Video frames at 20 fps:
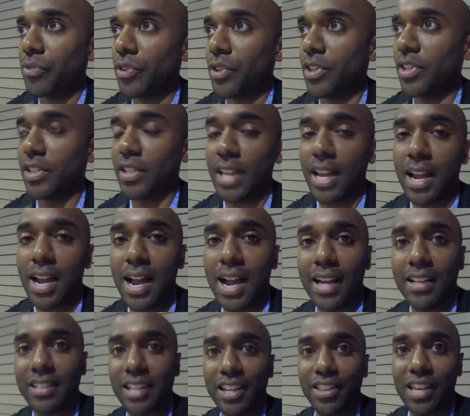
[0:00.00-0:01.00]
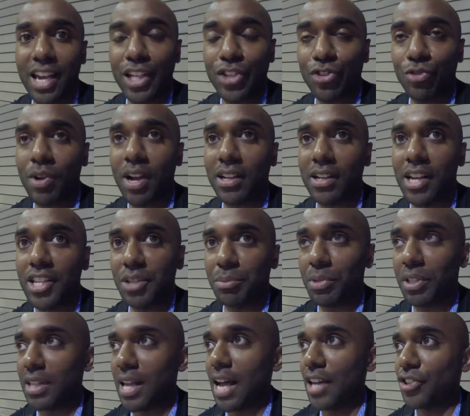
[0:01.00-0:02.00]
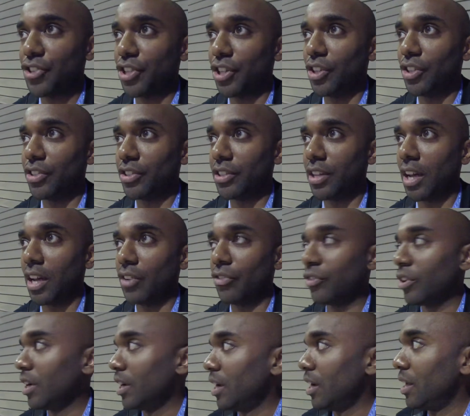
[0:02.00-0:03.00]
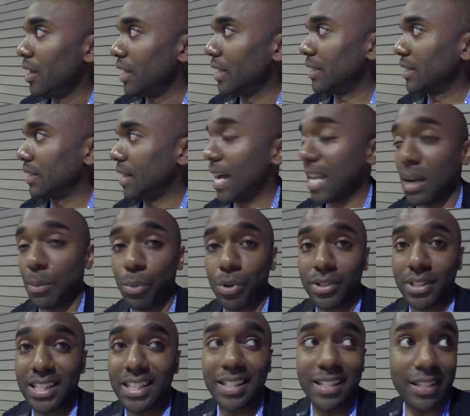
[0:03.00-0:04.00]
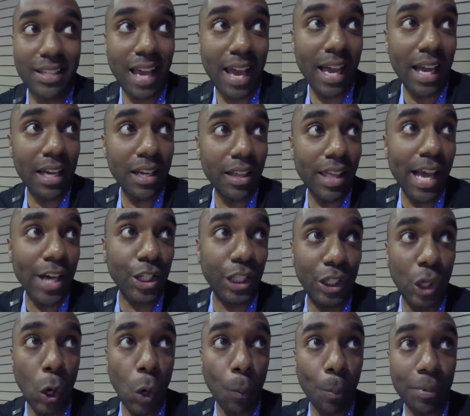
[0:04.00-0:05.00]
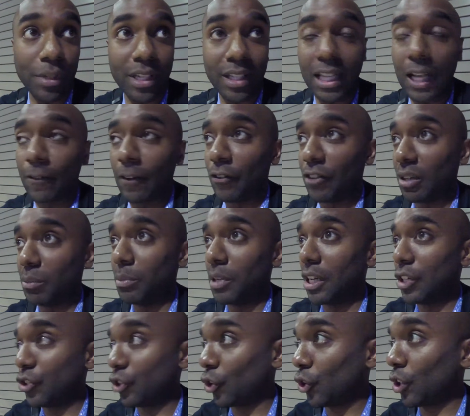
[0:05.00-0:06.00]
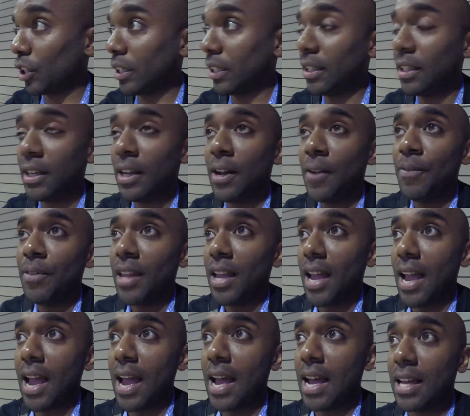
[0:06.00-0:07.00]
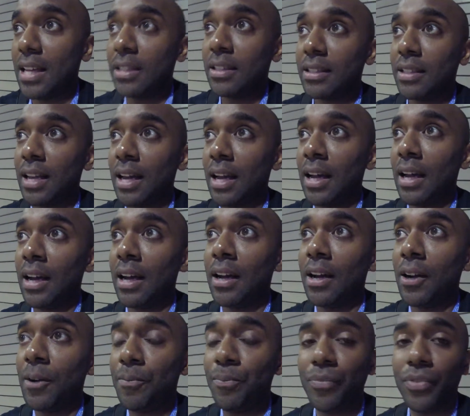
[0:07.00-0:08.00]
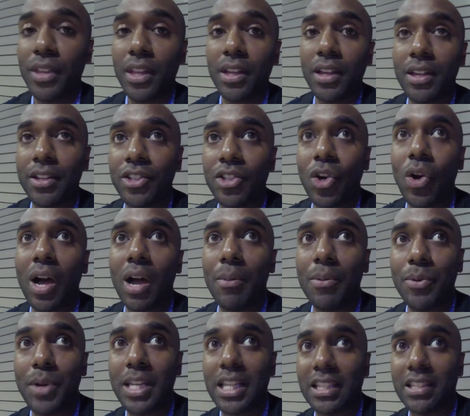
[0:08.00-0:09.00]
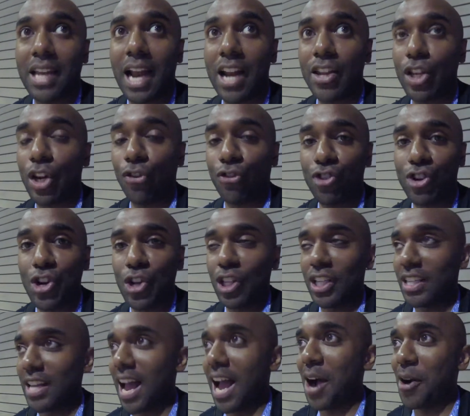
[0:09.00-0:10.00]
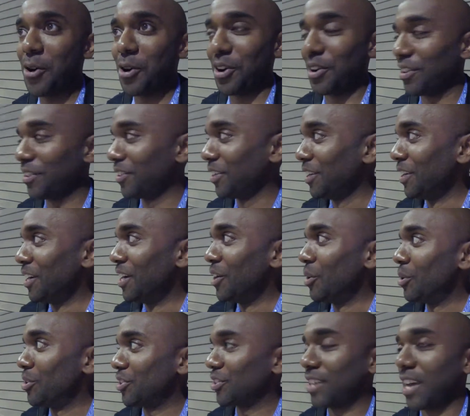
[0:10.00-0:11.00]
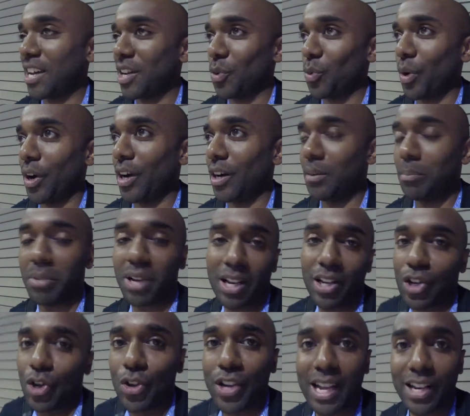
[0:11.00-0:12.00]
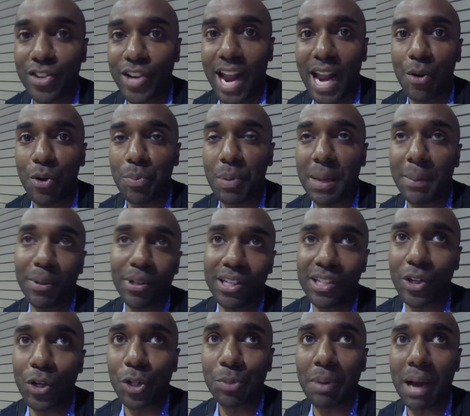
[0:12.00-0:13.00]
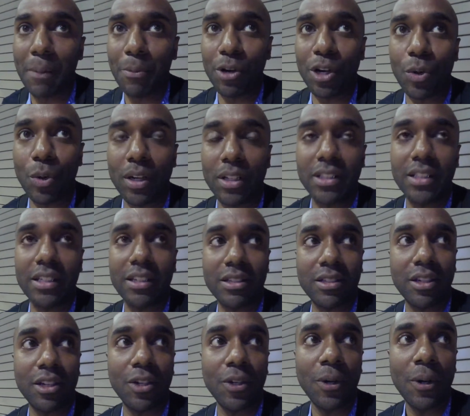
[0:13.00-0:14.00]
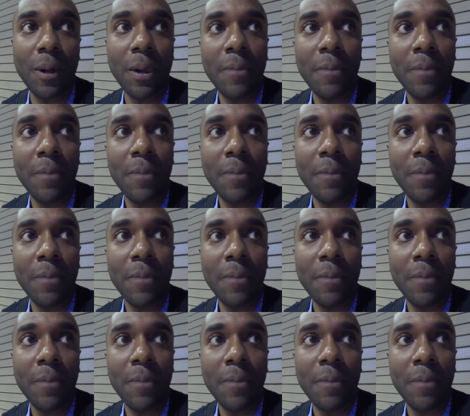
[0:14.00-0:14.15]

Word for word: just to say hi and say thanks for recognizing me last year and stuff. His lineup was insane. They actually opened it like 15 minutes early, and so I've been basically standing there for nearly an hour, which is kind of weird. But you know, you get chatting with people and it goes by pretty quickly. So